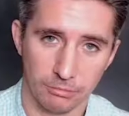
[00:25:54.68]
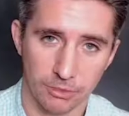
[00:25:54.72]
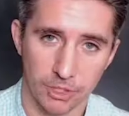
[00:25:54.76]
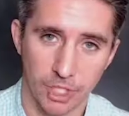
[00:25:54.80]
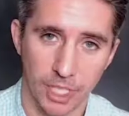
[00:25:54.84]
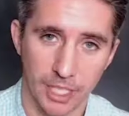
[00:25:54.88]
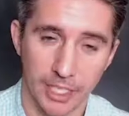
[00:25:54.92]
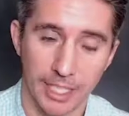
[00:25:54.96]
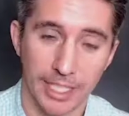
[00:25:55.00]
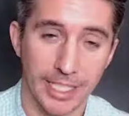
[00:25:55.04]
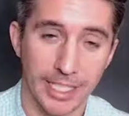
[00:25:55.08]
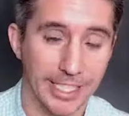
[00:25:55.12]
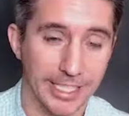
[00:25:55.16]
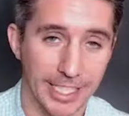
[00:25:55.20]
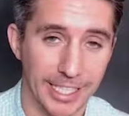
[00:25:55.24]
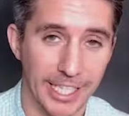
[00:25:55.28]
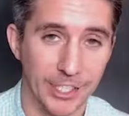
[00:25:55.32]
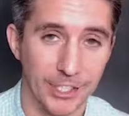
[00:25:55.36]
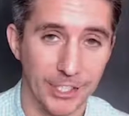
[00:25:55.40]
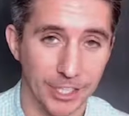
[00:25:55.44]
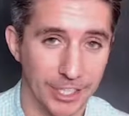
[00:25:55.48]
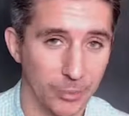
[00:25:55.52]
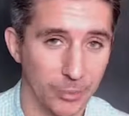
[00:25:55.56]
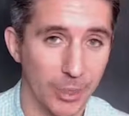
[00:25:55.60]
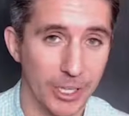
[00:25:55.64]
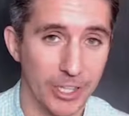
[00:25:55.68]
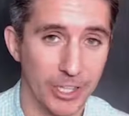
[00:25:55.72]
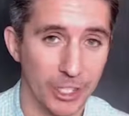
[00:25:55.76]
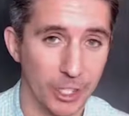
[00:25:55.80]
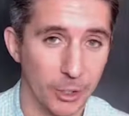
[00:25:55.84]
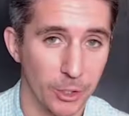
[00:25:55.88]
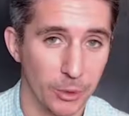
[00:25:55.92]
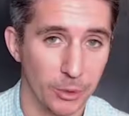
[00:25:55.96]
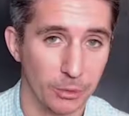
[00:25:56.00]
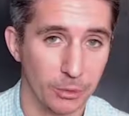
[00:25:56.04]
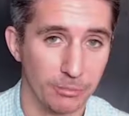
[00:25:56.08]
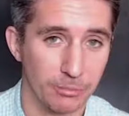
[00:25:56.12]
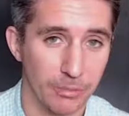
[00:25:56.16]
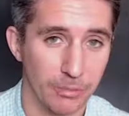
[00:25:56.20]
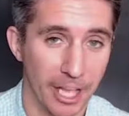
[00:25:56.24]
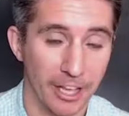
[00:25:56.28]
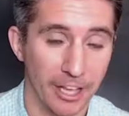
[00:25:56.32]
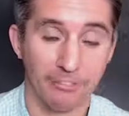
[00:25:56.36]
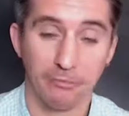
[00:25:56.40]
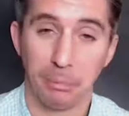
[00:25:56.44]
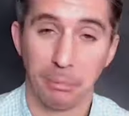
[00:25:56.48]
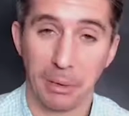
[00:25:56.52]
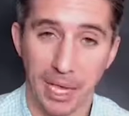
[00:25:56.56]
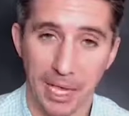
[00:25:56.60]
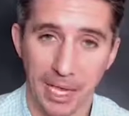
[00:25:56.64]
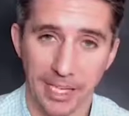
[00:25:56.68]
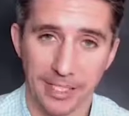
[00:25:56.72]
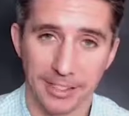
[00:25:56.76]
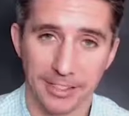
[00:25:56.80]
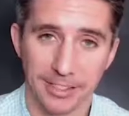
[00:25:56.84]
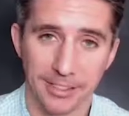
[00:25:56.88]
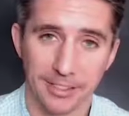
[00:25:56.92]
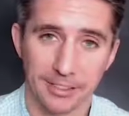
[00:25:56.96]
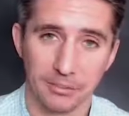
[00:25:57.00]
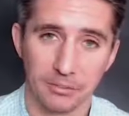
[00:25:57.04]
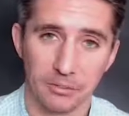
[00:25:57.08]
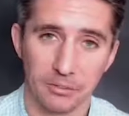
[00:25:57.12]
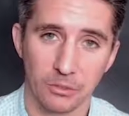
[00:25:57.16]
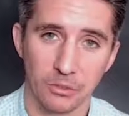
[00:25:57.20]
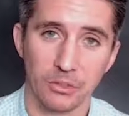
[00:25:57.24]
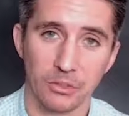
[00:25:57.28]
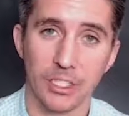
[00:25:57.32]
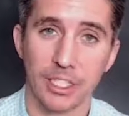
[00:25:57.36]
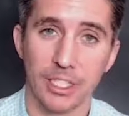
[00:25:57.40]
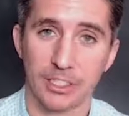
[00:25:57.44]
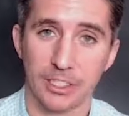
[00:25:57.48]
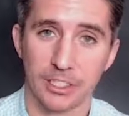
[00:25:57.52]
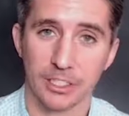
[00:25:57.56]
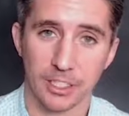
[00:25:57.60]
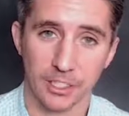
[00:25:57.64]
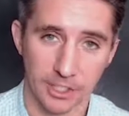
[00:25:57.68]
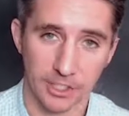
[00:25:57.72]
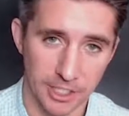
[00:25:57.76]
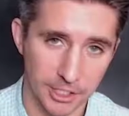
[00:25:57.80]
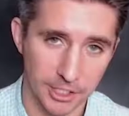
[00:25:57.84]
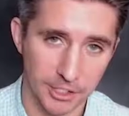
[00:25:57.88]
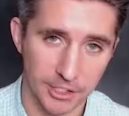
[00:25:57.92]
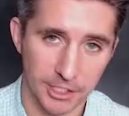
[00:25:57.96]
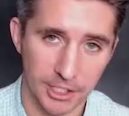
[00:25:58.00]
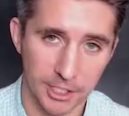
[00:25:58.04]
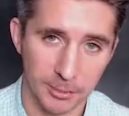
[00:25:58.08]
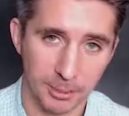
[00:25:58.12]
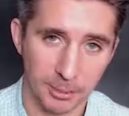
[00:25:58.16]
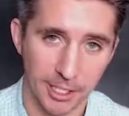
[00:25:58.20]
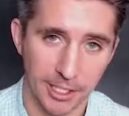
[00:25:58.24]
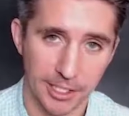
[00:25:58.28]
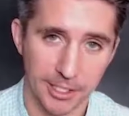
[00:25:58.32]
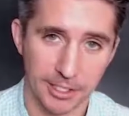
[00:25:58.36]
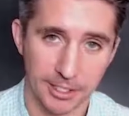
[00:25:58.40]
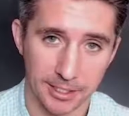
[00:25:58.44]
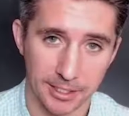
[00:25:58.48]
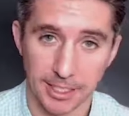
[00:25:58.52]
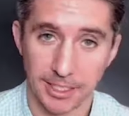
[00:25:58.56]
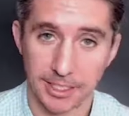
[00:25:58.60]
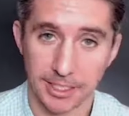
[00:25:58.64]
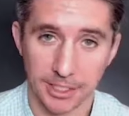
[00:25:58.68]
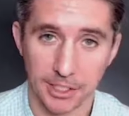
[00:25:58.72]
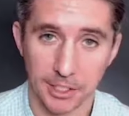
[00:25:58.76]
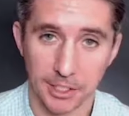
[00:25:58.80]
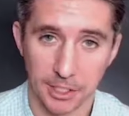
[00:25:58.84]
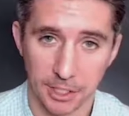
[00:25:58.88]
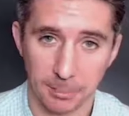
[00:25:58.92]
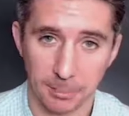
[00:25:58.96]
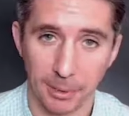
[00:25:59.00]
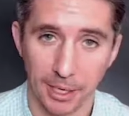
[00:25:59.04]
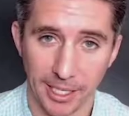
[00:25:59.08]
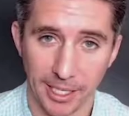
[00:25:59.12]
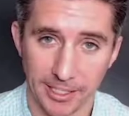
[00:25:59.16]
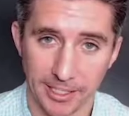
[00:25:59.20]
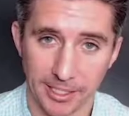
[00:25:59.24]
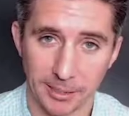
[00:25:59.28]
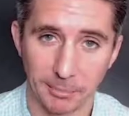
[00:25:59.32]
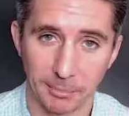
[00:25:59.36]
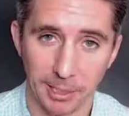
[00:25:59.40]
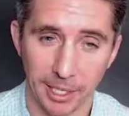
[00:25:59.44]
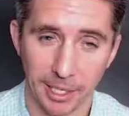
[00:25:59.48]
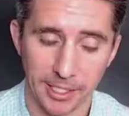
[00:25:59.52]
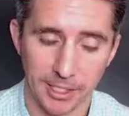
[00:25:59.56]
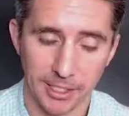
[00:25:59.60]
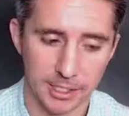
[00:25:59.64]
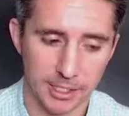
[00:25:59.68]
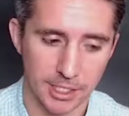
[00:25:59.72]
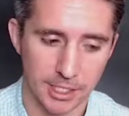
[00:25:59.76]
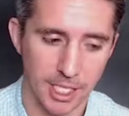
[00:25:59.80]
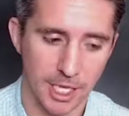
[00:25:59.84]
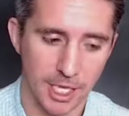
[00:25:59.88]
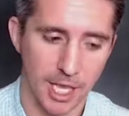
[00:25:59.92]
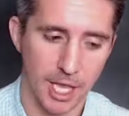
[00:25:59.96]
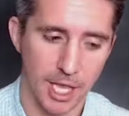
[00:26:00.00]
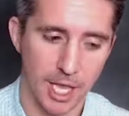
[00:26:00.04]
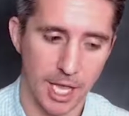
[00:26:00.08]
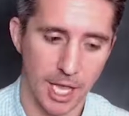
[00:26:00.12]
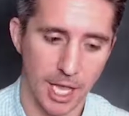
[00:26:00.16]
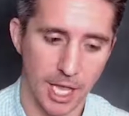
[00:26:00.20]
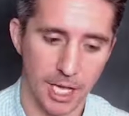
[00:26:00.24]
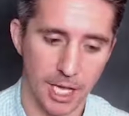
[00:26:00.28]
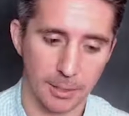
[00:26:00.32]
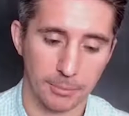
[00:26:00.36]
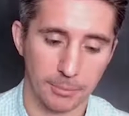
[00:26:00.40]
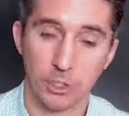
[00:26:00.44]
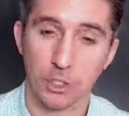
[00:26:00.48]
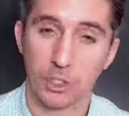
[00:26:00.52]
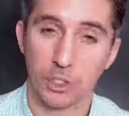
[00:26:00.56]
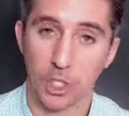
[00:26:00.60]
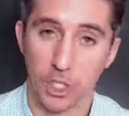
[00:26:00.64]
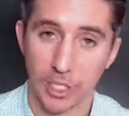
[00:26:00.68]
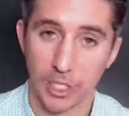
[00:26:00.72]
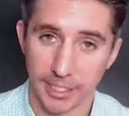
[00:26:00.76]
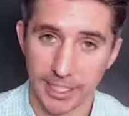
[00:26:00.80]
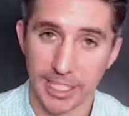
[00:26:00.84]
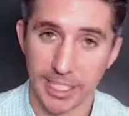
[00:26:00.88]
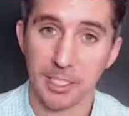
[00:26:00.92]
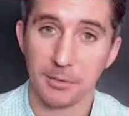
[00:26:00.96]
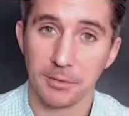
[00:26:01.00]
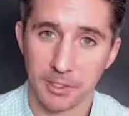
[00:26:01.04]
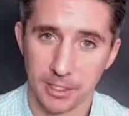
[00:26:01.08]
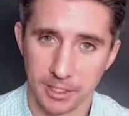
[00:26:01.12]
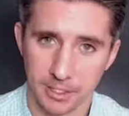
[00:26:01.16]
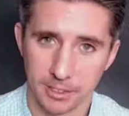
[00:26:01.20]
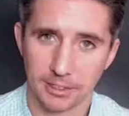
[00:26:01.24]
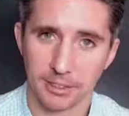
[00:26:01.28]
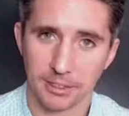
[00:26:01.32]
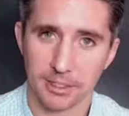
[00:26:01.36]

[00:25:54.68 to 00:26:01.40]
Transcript: like engaging the way that you have planned, there's contingency play, contingency plans in place um, to try and get them to,